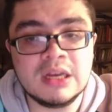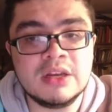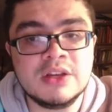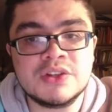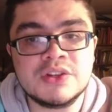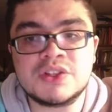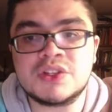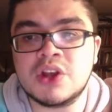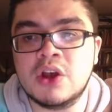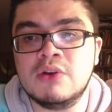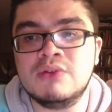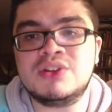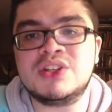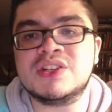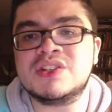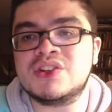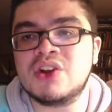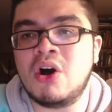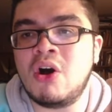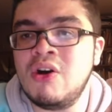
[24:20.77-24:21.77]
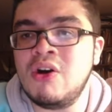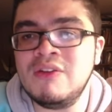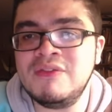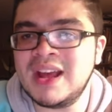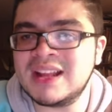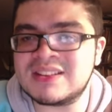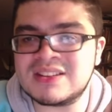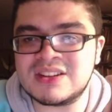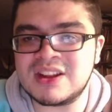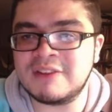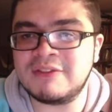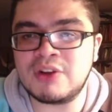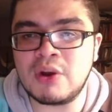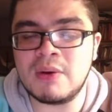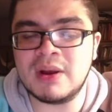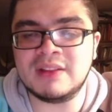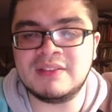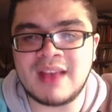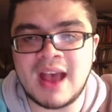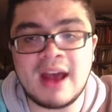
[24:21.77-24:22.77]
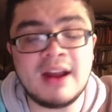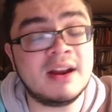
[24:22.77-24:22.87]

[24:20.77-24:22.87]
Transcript: So just all that stuff going down.